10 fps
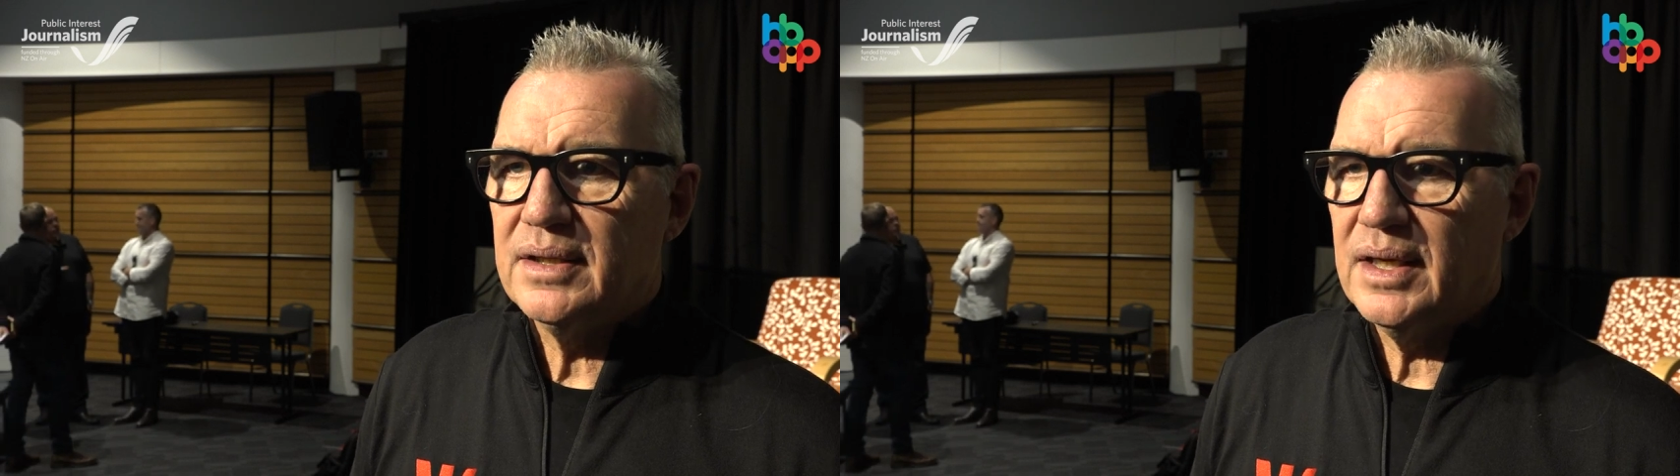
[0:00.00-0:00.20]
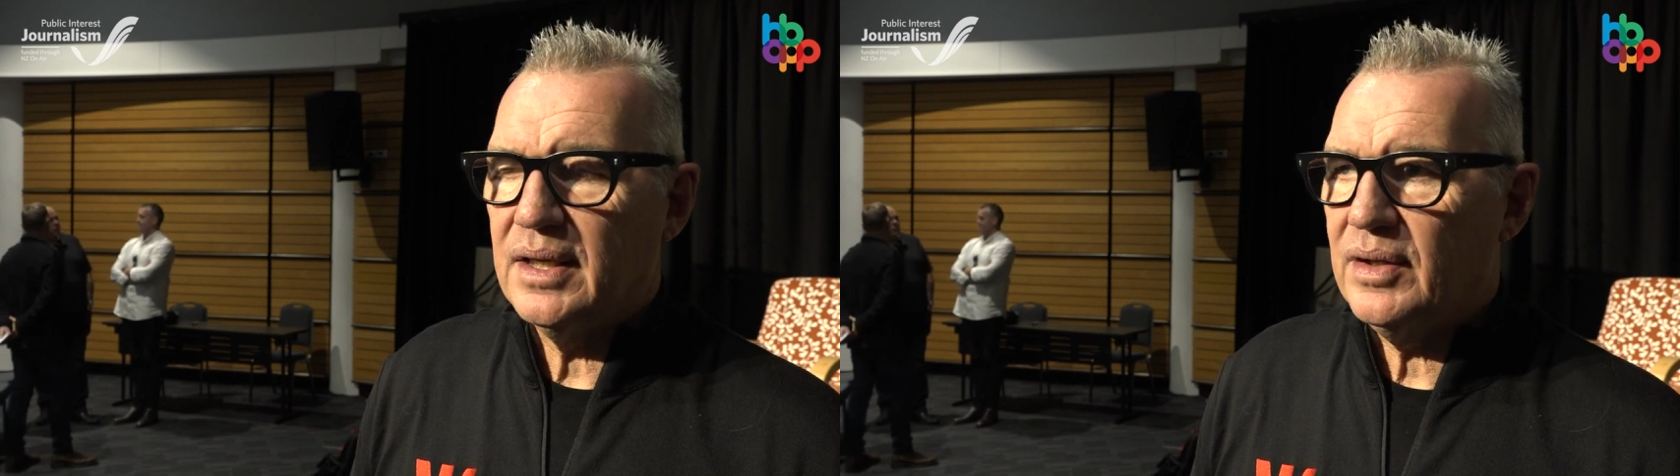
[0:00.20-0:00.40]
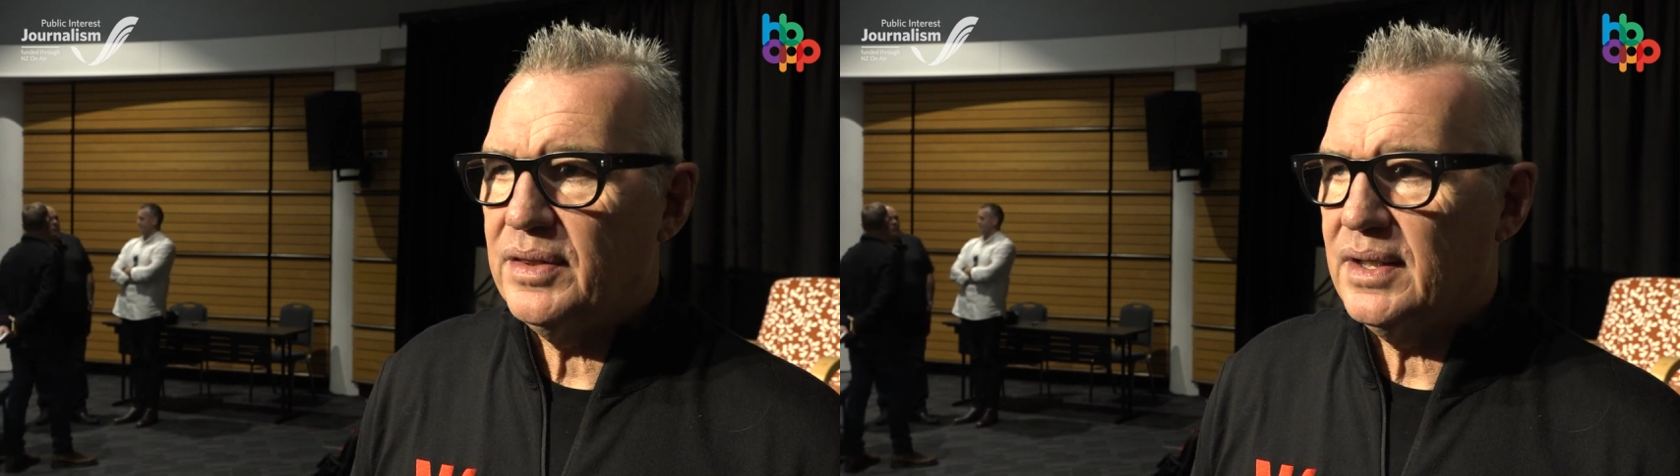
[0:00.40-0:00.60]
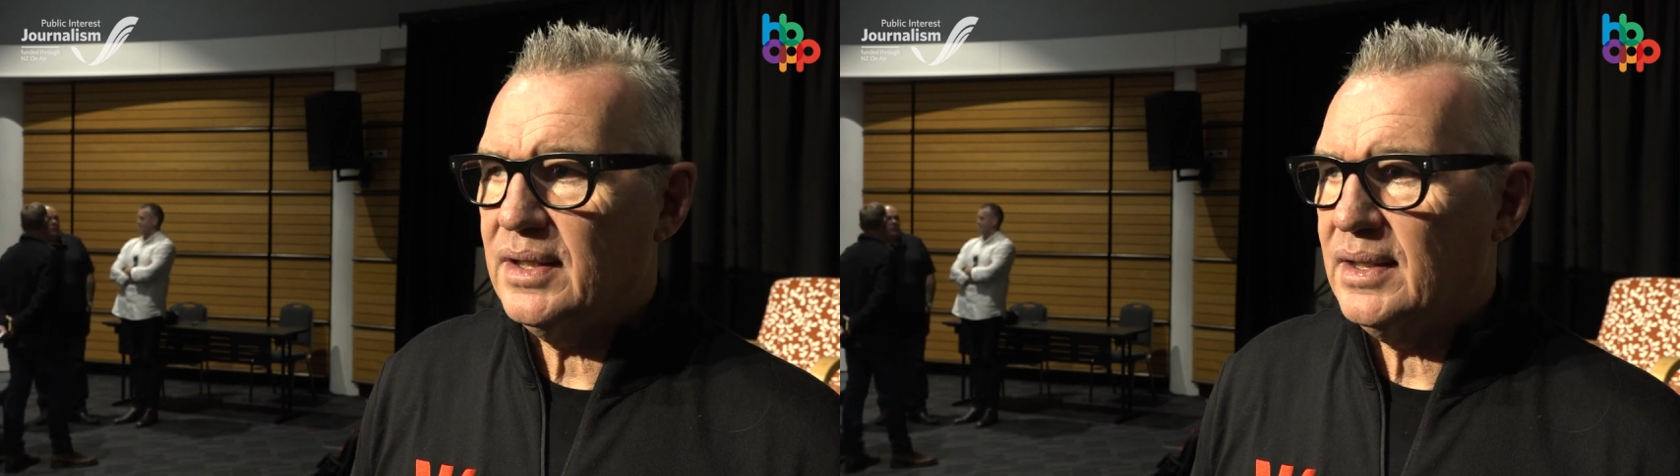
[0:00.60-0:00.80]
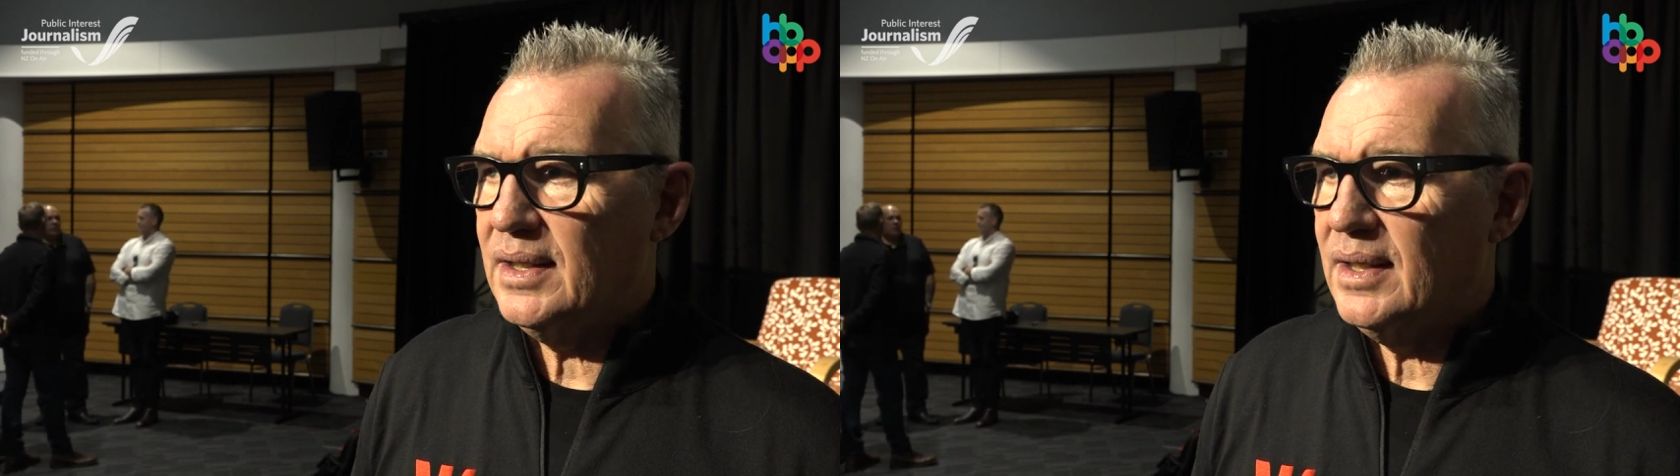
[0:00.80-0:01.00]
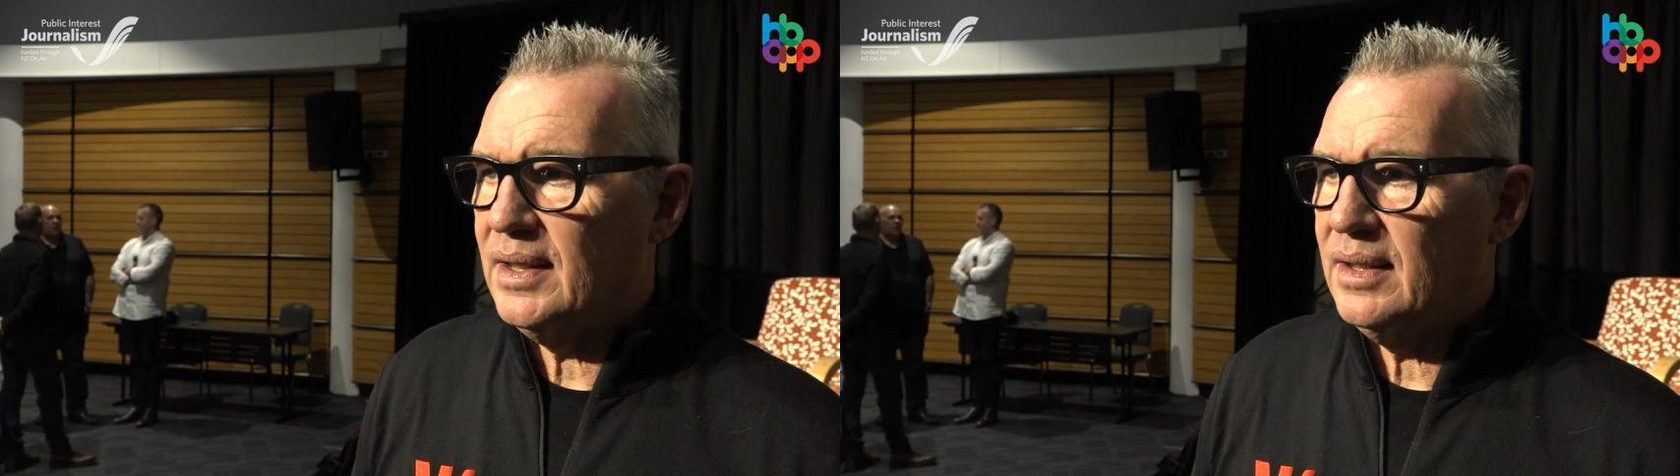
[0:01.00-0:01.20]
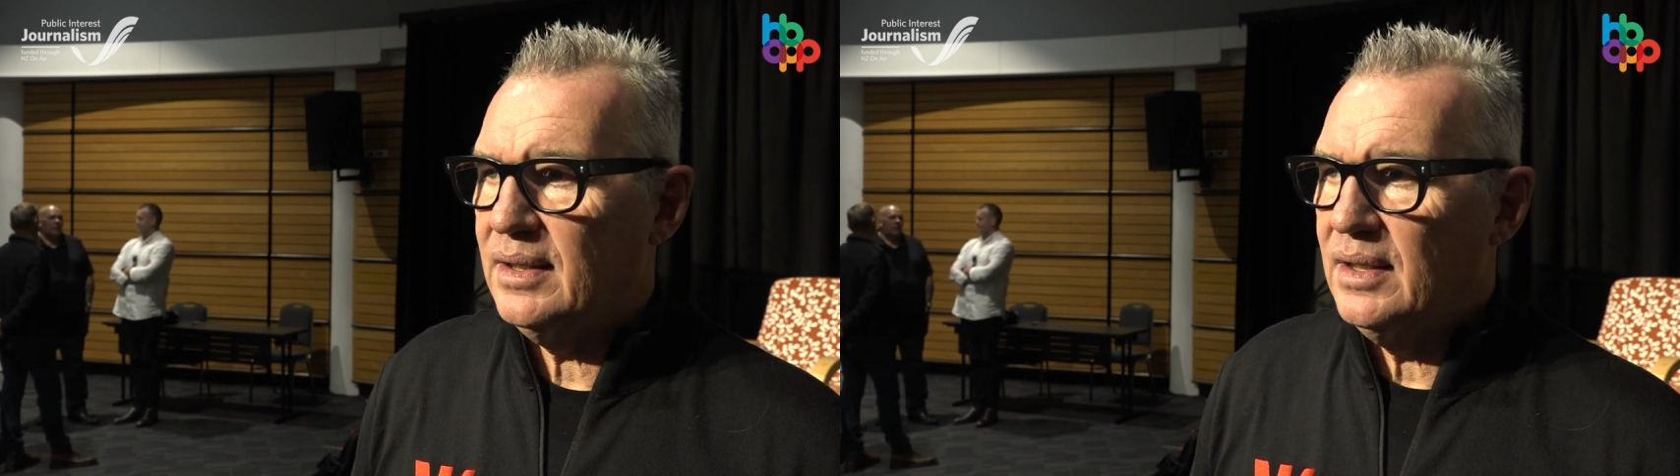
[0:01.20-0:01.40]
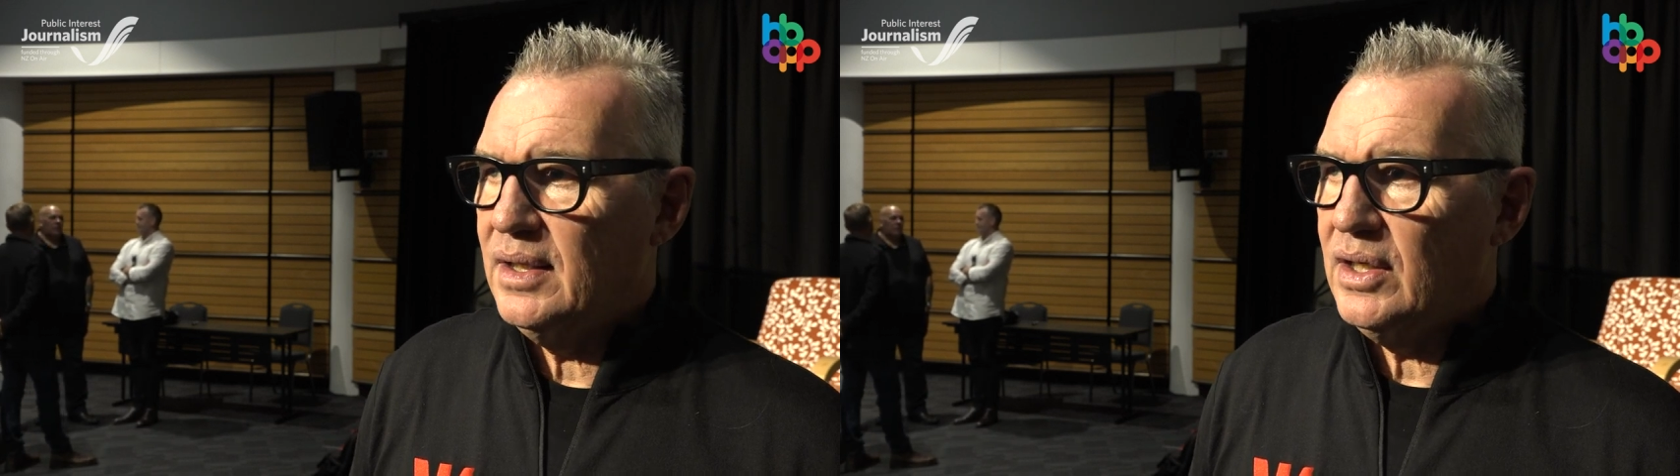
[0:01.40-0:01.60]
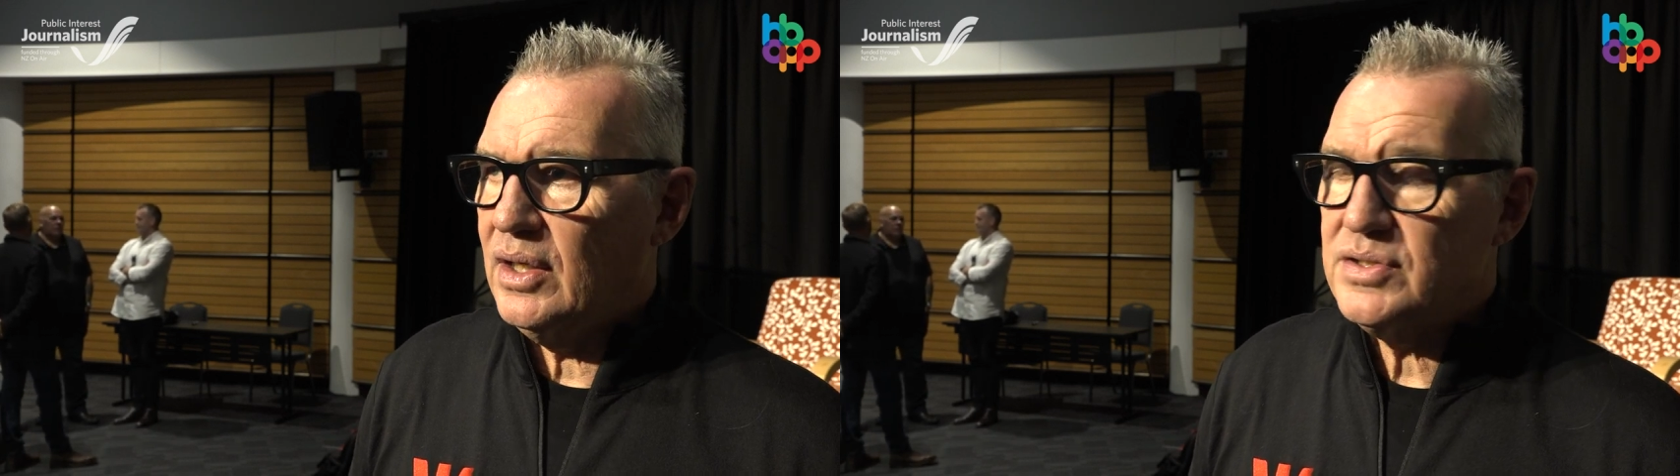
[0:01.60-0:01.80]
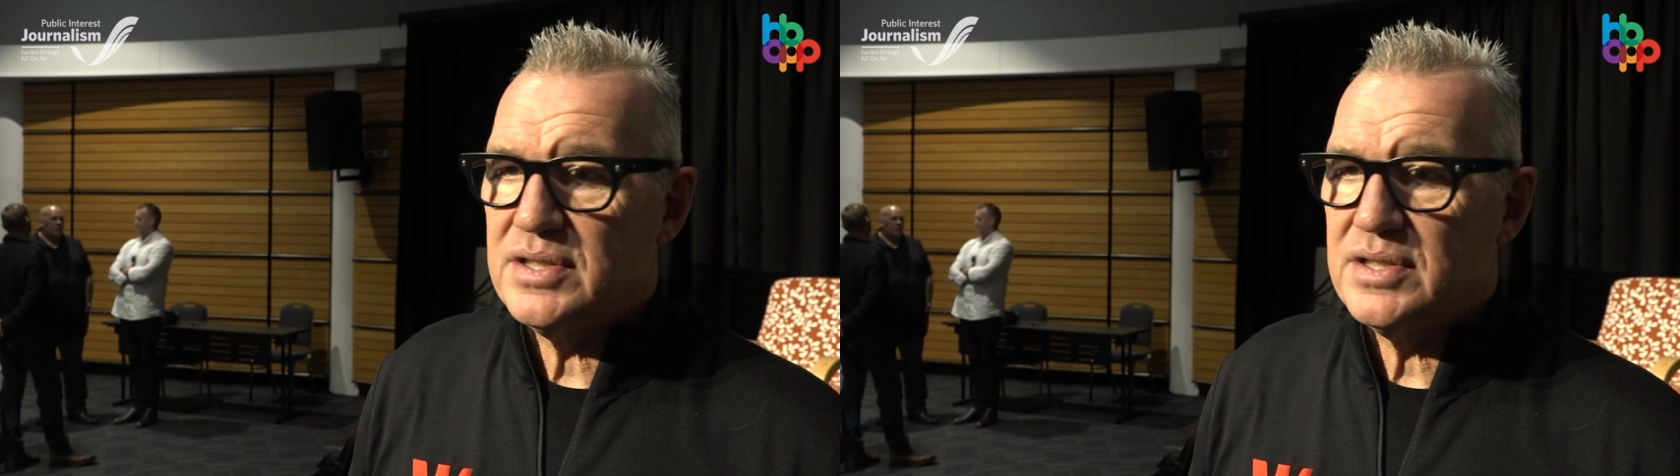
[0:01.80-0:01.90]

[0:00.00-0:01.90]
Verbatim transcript: And I think uh, you know,